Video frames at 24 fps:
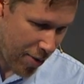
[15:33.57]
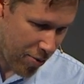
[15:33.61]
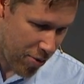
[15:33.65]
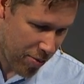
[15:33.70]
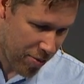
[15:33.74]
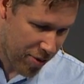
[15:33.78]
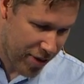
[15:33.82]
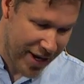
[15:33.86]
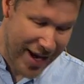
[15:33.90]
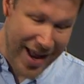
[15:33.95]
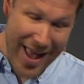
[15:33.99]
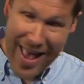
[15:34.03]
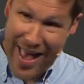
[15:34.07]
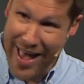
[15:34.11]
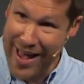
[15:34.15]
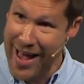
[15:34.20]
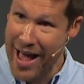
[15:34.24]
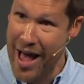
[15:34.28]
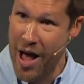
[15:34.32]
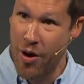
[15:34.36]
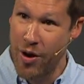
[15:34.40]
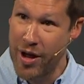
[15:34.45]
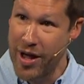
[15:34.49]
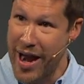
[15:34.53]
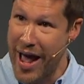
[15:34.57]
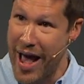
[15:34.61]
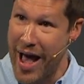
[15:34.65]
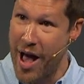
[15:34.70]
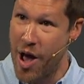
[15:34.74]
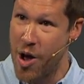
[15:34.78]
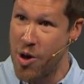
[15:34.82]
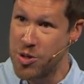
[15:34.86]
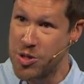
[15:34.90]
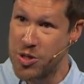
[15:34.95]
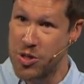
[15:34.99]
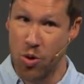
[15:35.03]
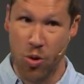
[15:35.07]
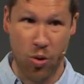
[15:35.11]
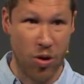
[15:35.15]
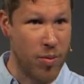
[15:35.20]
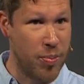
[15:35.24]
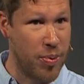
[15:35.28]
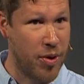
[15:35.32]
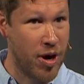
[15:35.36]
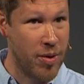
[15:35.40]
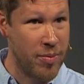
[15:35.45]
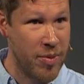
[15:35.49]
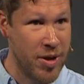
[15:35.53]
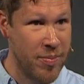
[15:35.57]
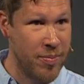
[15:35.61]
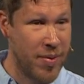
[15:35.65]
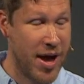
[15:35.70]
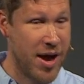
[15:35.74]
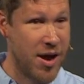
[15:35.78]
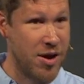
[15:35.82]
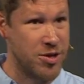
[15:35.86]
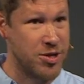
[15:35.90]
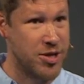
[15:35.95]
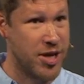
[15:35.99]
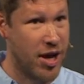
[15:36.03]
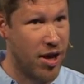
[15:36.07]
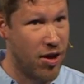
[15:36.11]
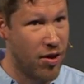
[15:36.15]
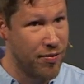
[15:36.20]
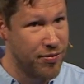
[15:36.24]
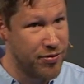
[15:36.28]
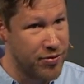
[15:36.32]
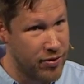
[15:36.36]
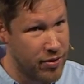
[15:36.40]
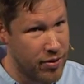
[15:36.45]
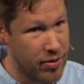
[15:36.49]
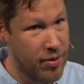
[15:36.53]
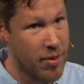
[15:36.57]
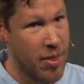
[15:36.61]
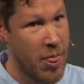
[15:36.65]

weren't going to hang out in a house or apartment by ourselves,